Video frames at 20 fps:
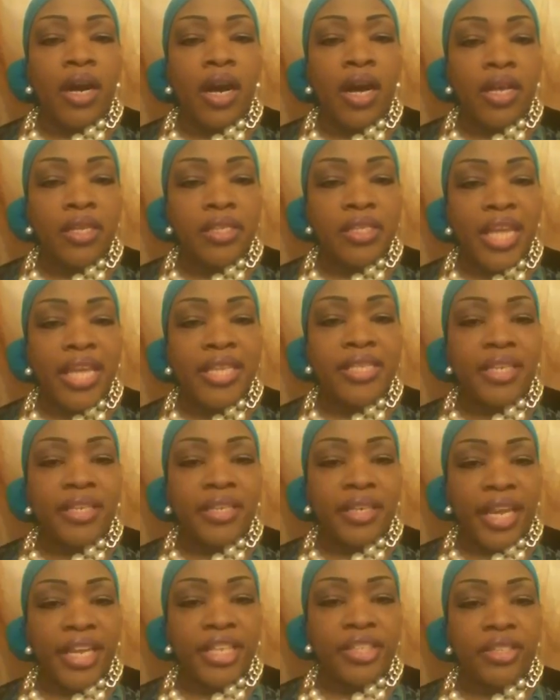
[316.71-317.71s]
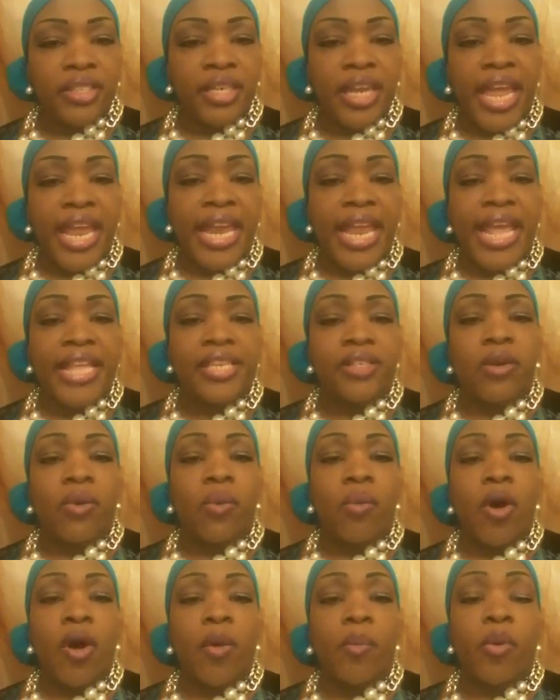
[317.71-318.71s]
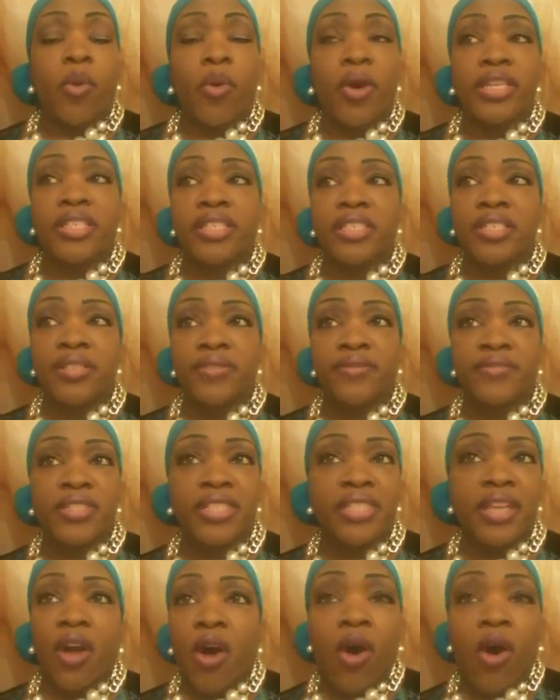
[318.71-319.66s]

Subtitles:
us as a nation and as oppressives